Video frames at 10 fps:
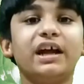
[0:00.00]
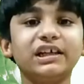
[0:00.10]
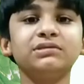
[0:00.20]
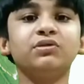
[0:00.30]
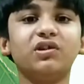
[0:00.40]

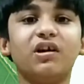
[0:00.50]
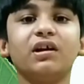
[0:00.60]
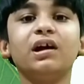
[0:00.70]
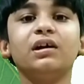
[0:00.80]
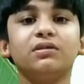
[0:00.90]
let's move
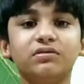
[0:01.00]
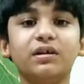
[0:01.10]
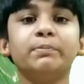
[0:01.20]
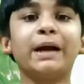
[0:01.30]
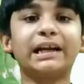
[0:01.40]
on to
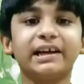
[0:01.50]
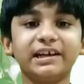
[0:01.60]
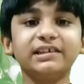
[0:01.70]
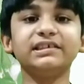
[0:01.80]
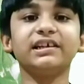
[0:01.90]
the
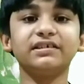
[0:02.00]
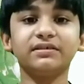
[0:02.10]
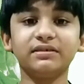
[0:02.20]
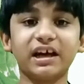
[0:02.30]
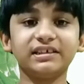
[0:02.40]

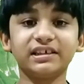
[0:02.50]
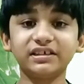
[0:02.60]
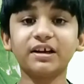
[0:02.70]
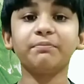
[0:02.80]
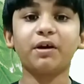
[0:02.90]

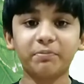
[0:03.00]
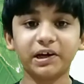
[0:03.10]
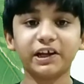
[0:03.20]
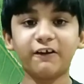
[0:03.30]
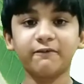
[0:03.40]
magnetization
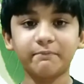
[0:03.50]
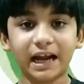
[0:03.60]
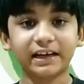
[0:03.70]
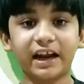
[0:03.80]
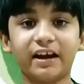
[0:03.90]
property of
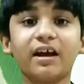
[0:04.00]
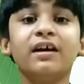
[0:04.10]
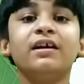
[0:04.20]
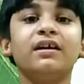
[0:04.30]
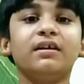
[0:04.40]
magnet.
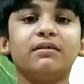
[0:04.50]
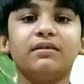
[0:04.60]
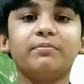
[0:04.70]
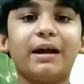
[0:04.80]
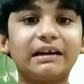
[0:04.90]

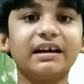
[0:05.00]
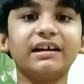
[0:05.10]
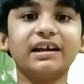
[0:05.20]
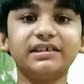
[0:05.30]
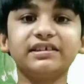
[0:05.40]

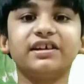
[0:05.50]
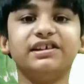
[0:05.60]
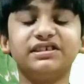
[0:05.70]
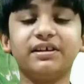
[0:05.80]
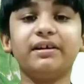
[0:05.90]
Magnetization
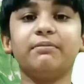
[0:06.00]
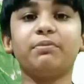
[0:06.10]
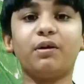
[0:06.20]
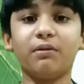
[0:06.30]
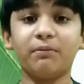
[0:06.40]
is a
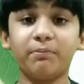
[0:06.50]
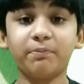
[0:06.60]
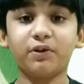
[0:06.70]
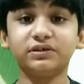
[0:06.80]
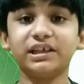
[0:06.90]

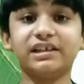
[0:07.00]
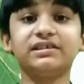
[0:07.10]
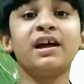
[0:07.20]
process